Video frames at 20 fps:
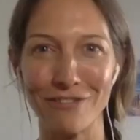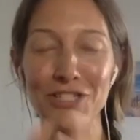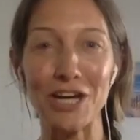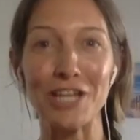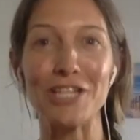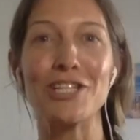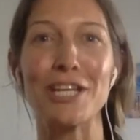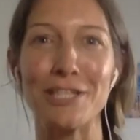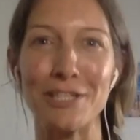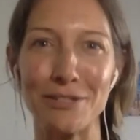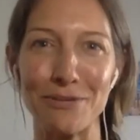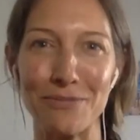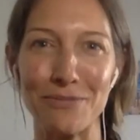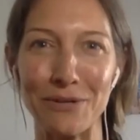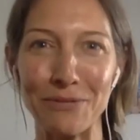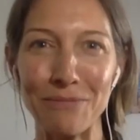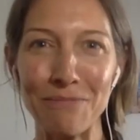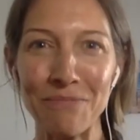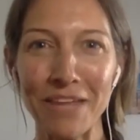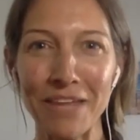
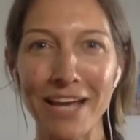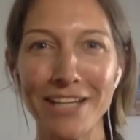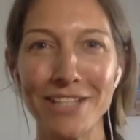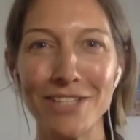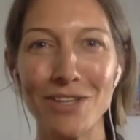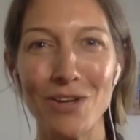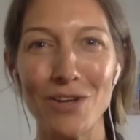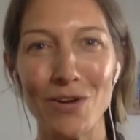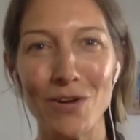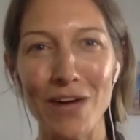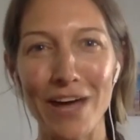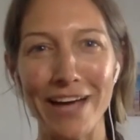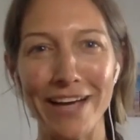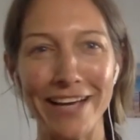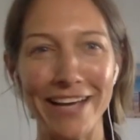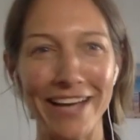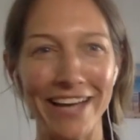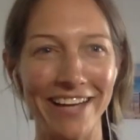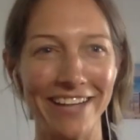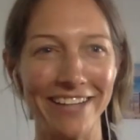digestible. So
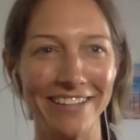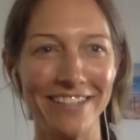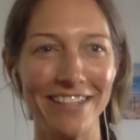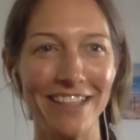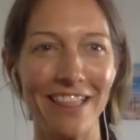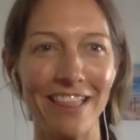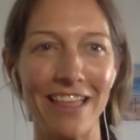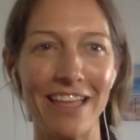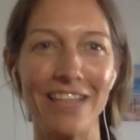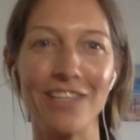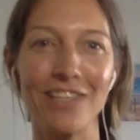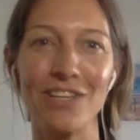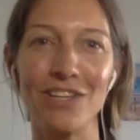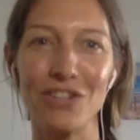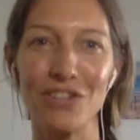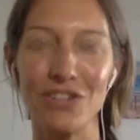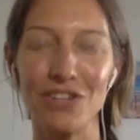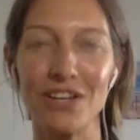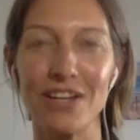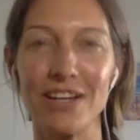again, thank
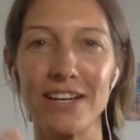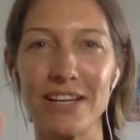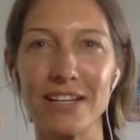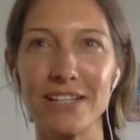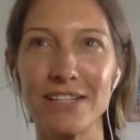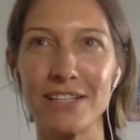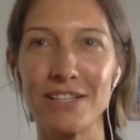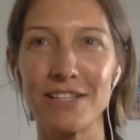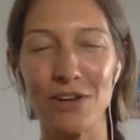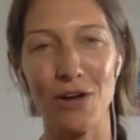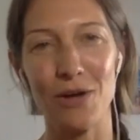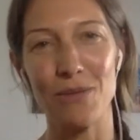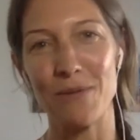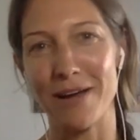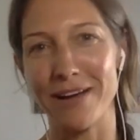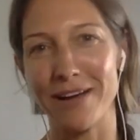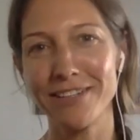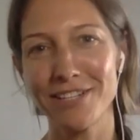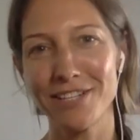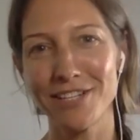you so
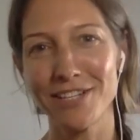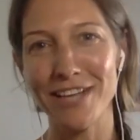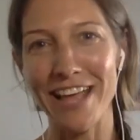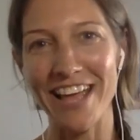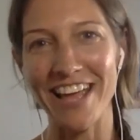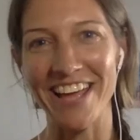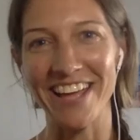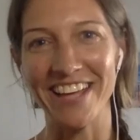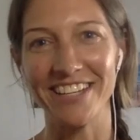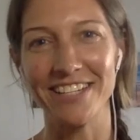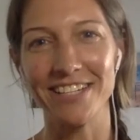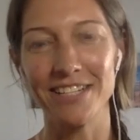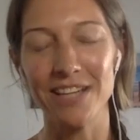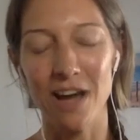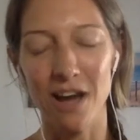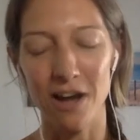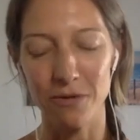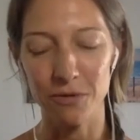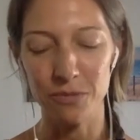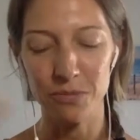much, and
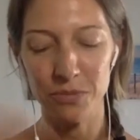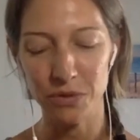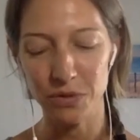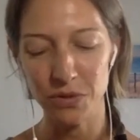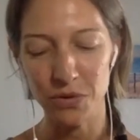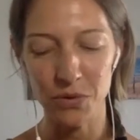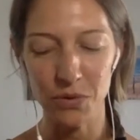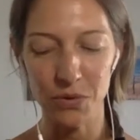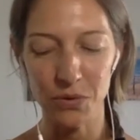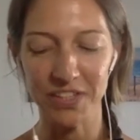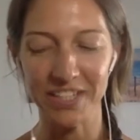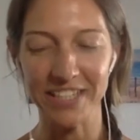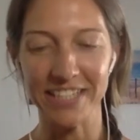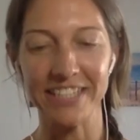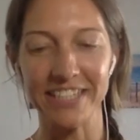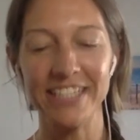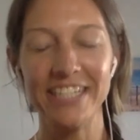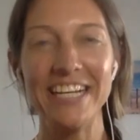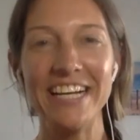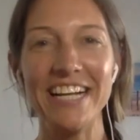I will put all
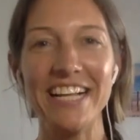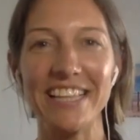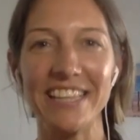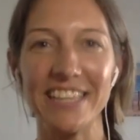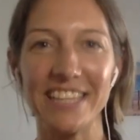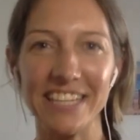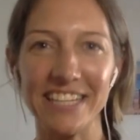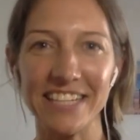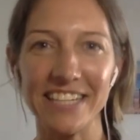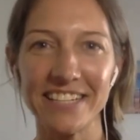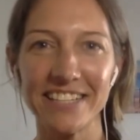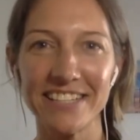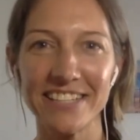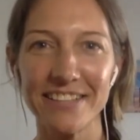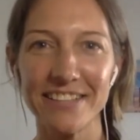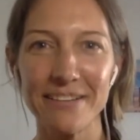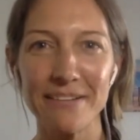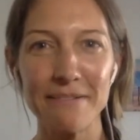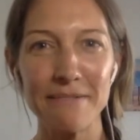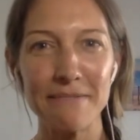the links
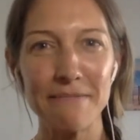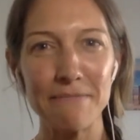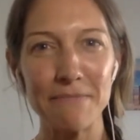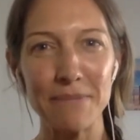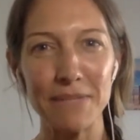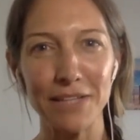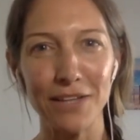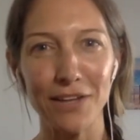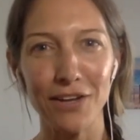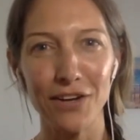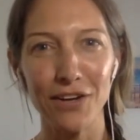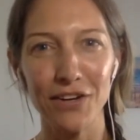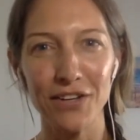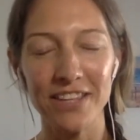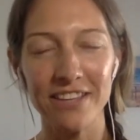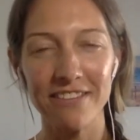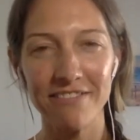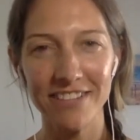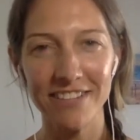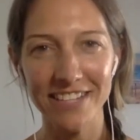below
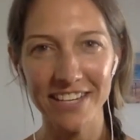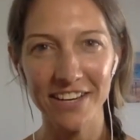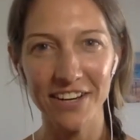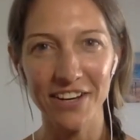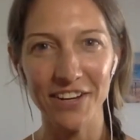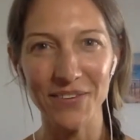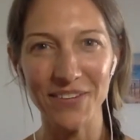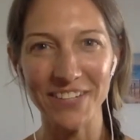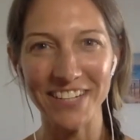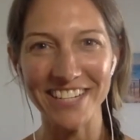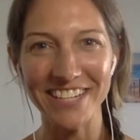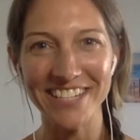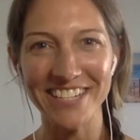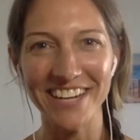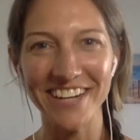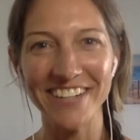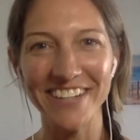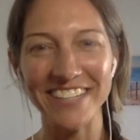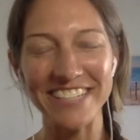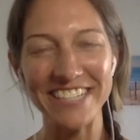the video when I
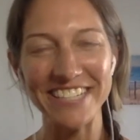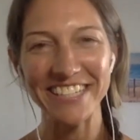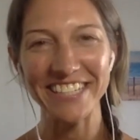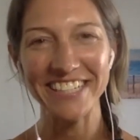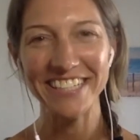share it,